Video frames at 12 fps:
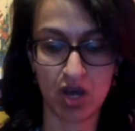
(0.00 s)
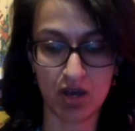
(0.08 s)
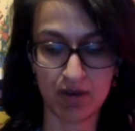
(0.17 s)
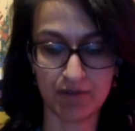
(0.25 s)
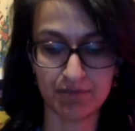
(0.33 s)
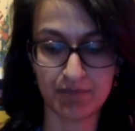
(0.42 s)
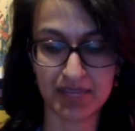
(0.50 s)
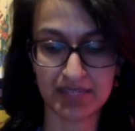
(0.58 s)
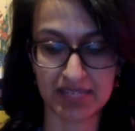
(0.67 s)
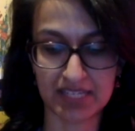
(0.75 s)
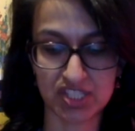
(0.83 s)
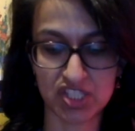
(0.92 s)
of
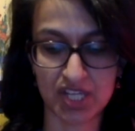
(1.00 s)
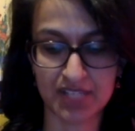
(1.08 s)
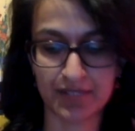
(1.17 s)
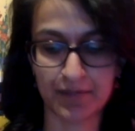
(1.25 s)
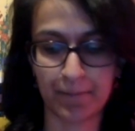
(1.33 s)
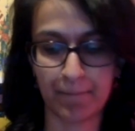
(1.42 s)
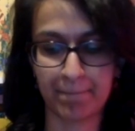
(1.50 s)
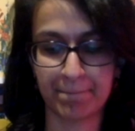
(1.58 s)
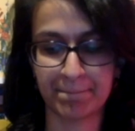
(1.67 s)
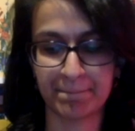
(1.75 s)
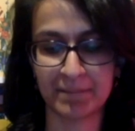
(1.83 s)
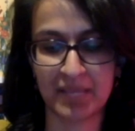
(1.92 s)
mainland China,
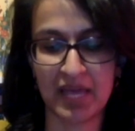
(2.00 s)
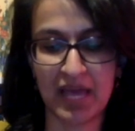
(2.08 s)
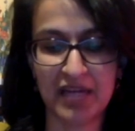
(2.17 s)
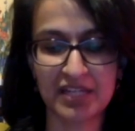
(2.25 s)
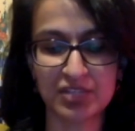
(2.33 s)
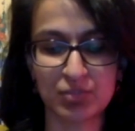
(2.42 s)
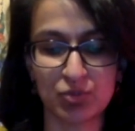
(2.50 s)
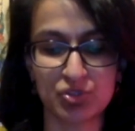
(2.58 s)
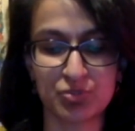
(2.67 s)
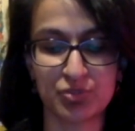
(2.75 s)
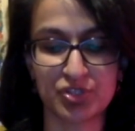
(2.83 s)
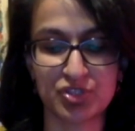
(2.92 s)
heading towards
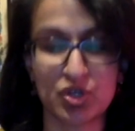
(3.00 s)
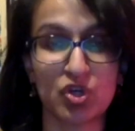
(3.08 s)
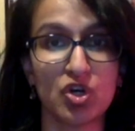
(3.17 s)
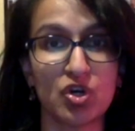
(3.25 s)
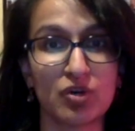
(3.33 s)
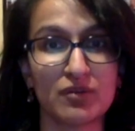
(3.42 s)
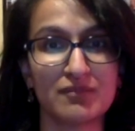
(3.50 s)
British Hong Kong.